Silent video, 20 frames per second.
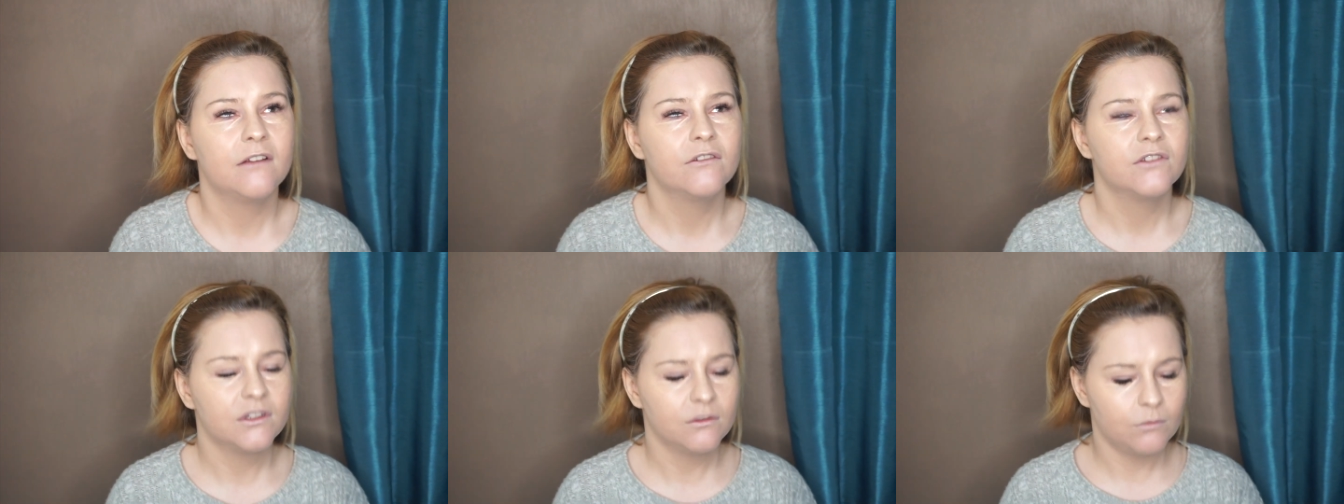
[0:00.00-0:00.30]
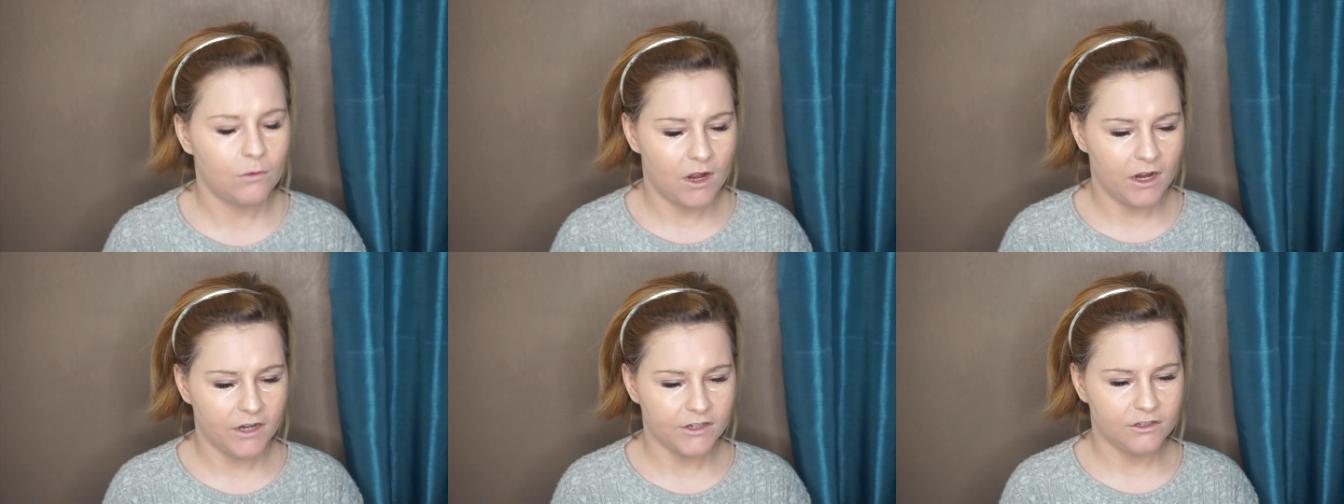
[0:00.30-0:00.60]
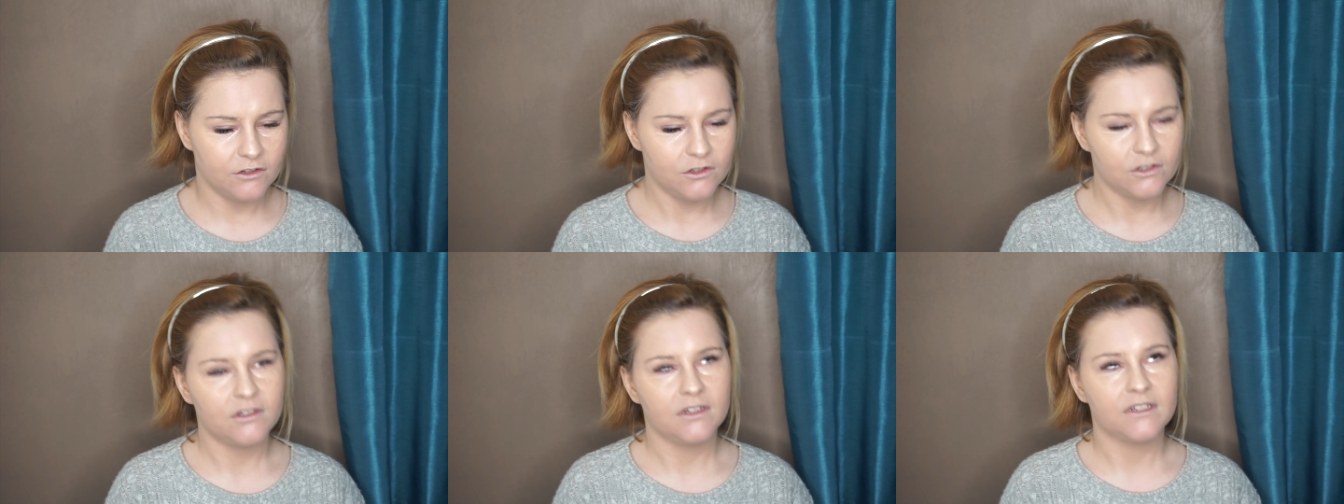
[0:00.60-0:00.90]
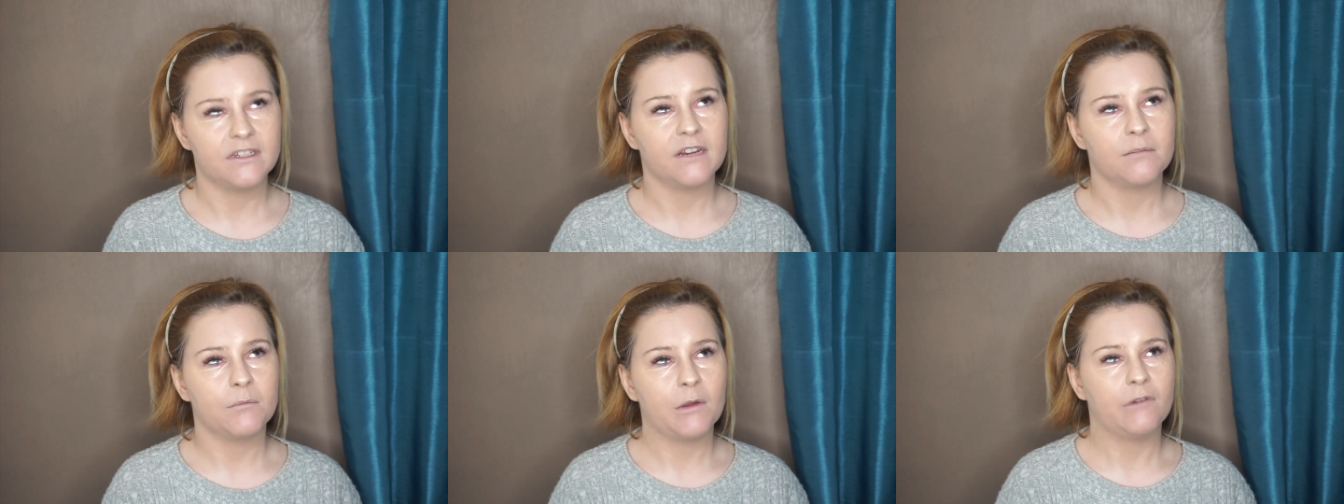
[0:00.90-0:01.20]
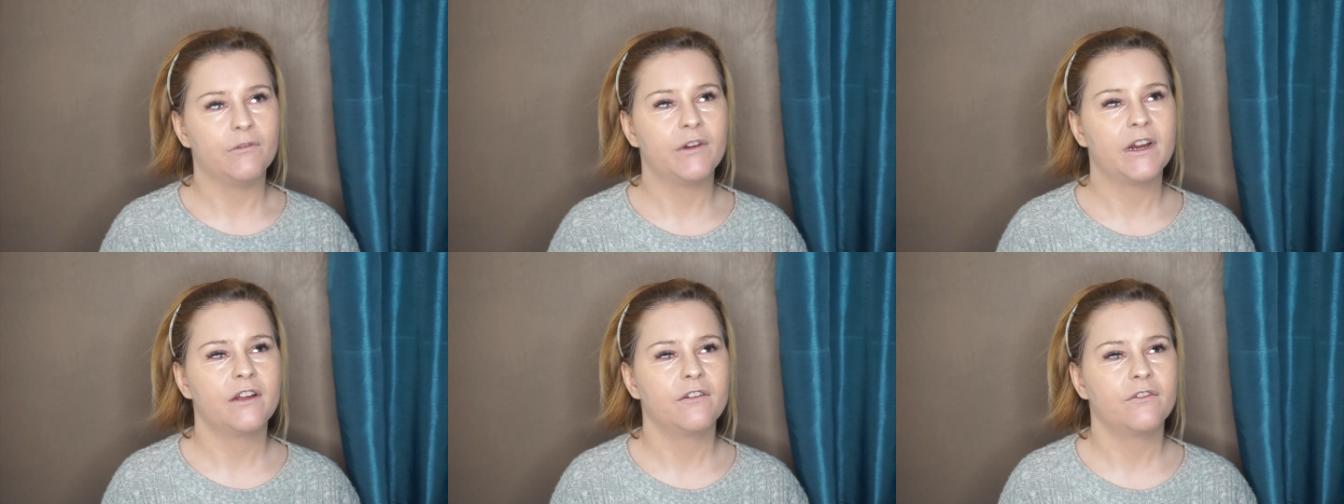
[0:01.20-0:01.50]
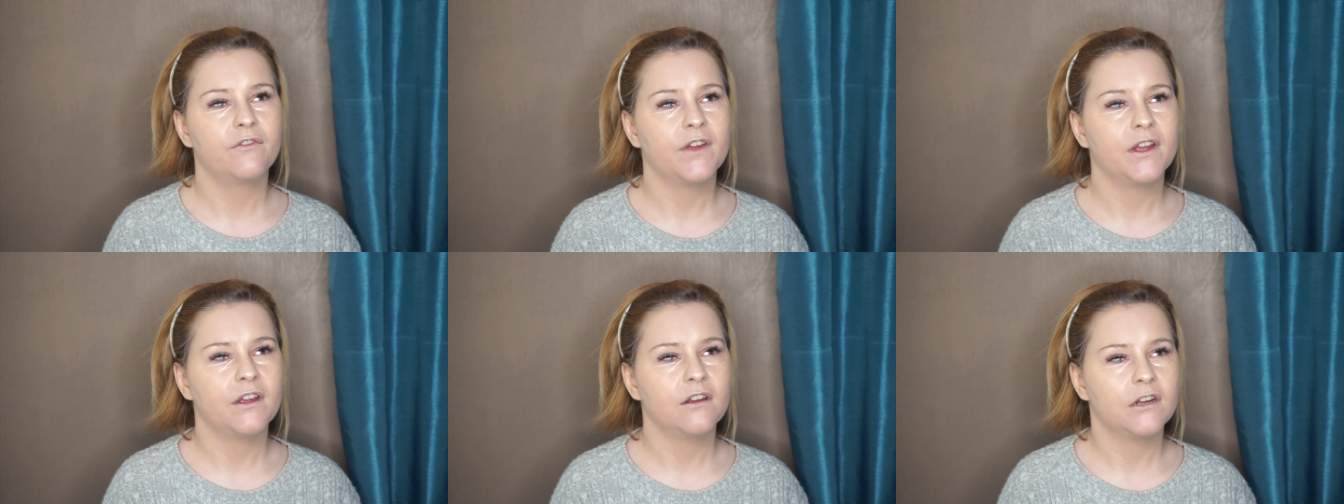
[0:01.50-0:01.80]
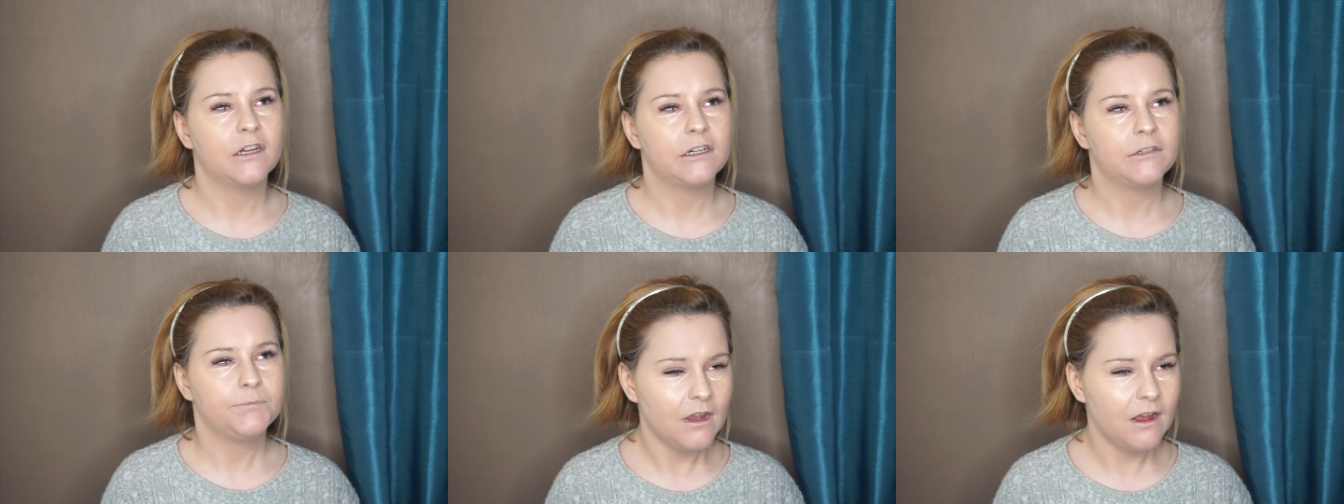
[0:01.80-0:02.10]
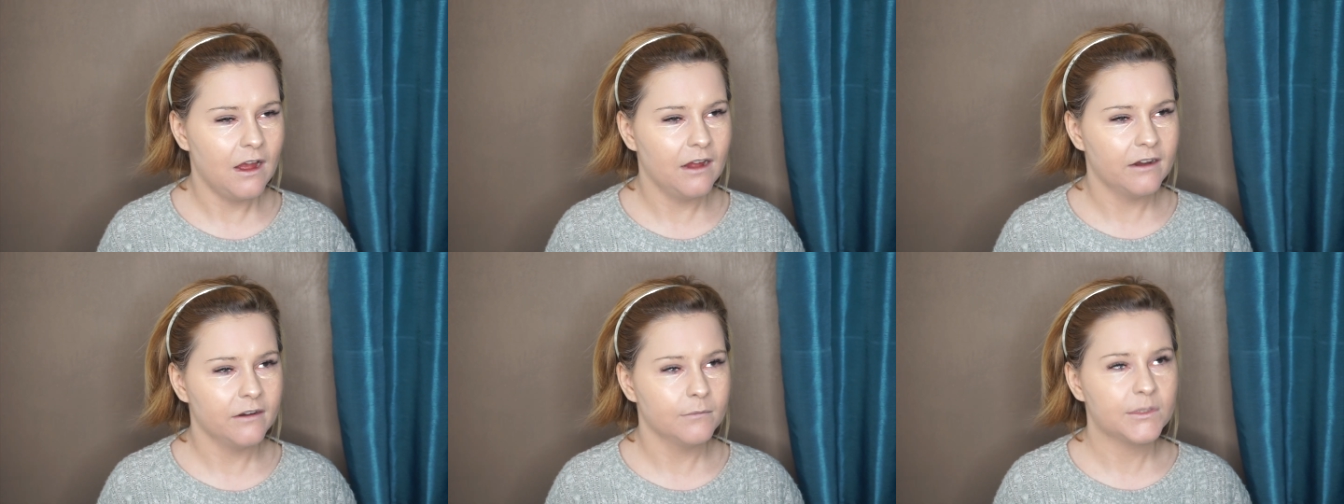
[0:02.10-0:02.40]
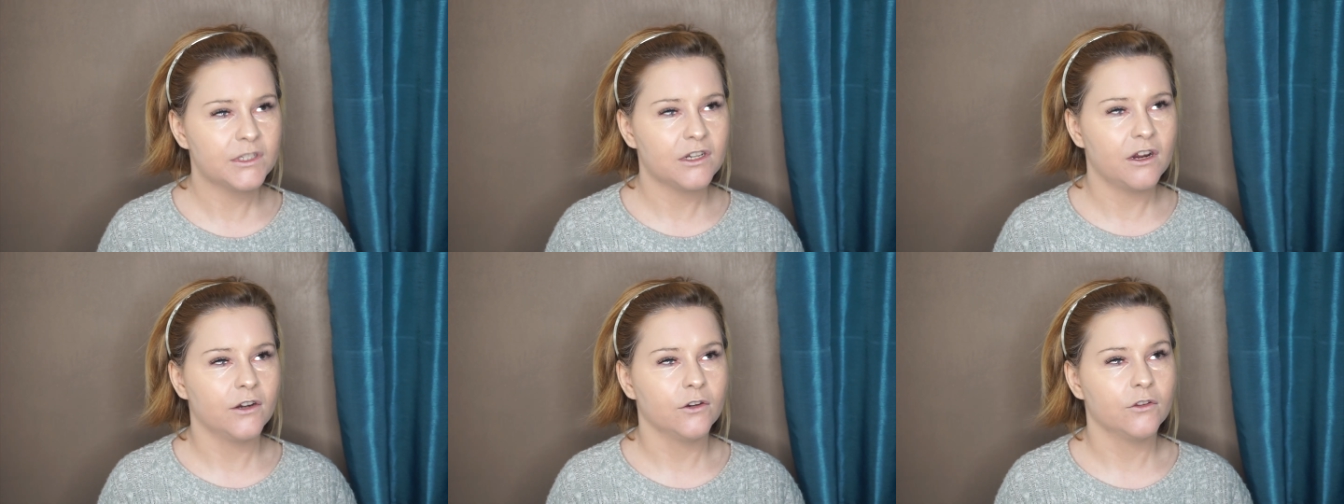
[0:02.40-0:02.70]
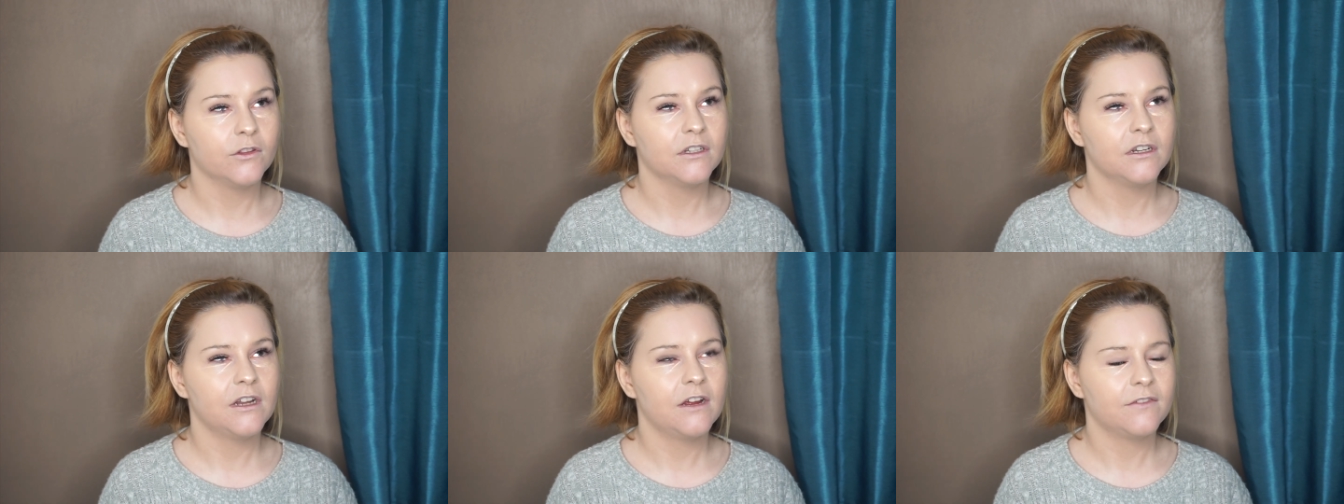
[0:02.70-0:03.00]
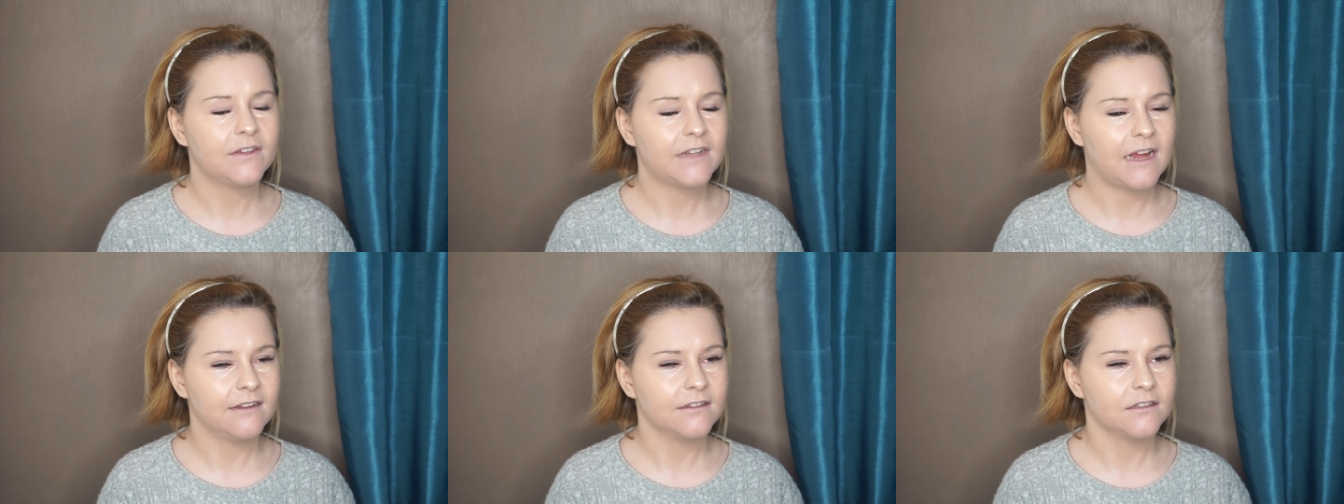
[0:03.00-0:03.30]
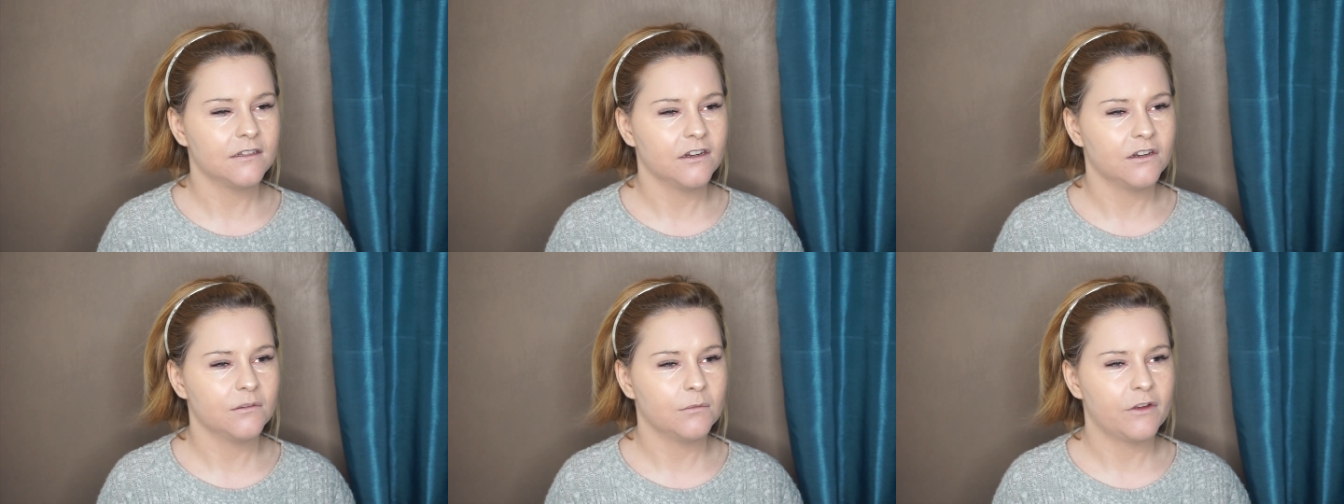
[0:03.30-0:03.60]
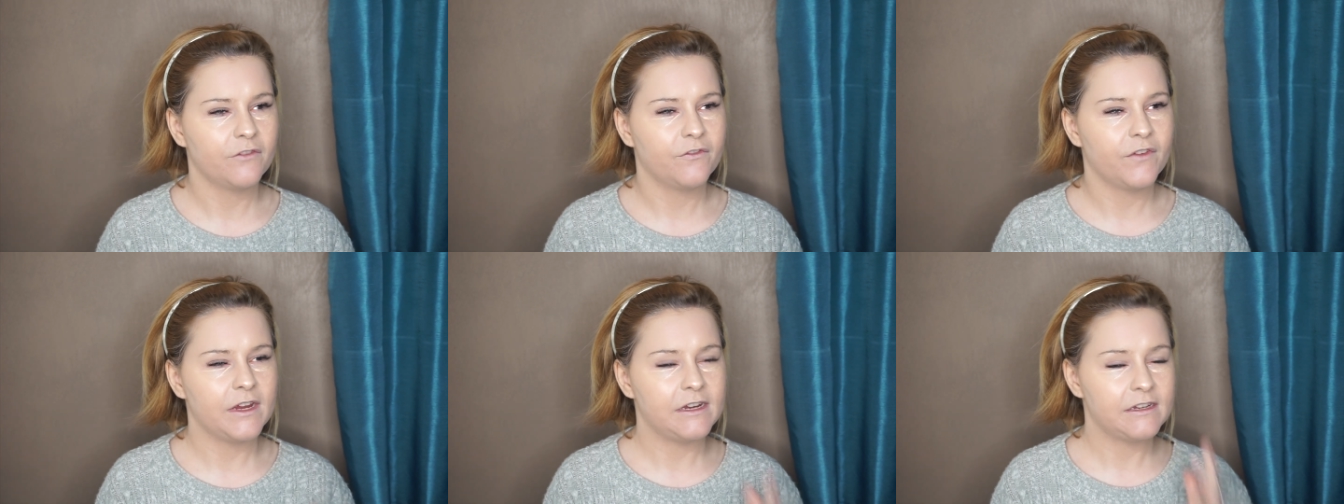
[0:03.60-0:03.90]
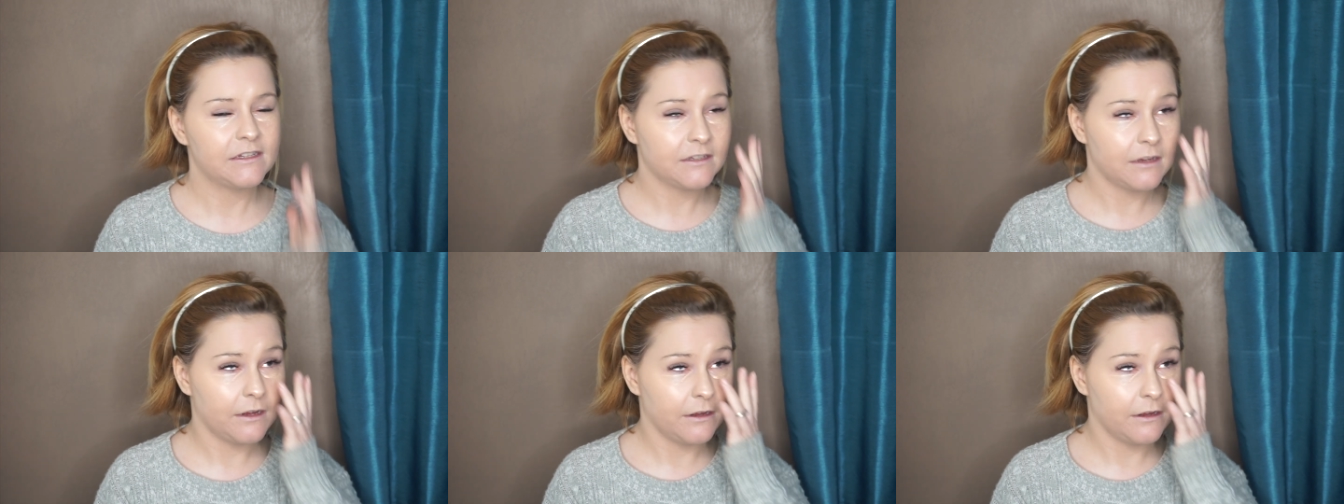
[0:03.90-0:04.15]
so what I do is I take my ring finger and I'm starting on the left hand side of my face,